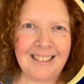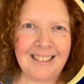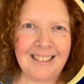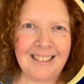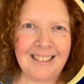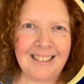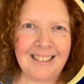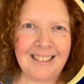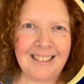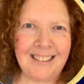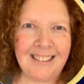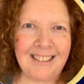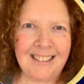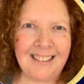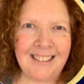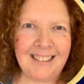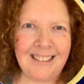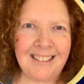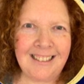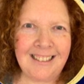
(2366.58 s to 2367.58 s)

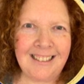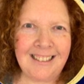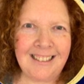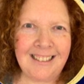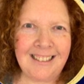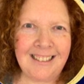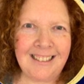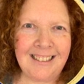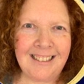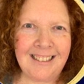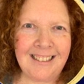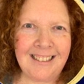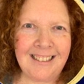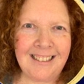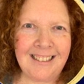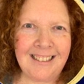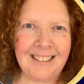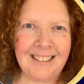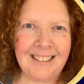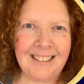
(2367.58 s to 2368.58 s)

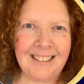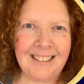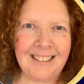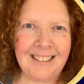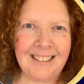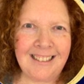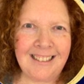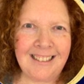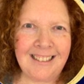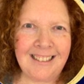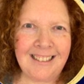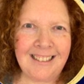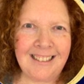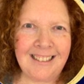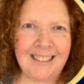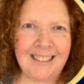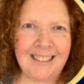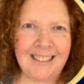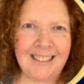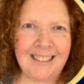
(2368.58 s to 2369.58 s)

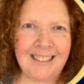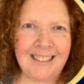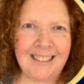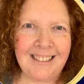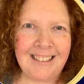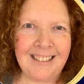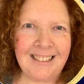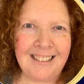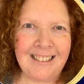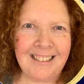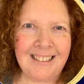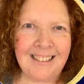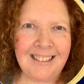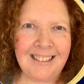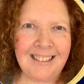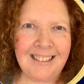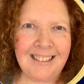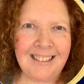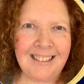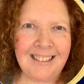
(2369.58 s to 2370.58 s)

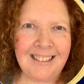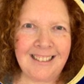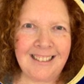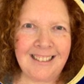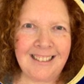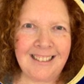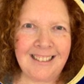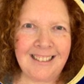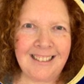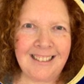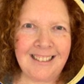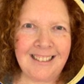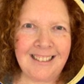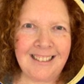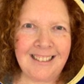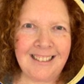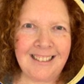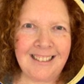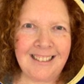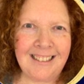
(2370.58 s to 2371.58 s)

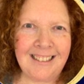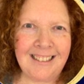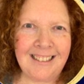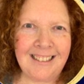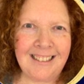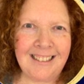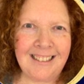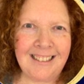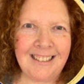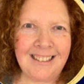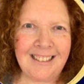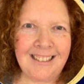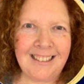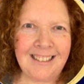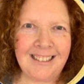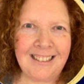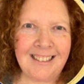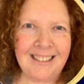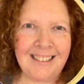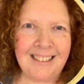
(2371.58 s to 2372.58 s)

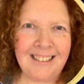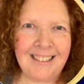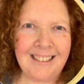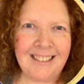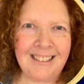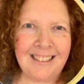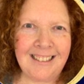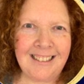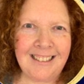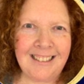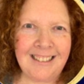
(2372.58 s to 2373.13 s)
This is a still picture; no speech is visible.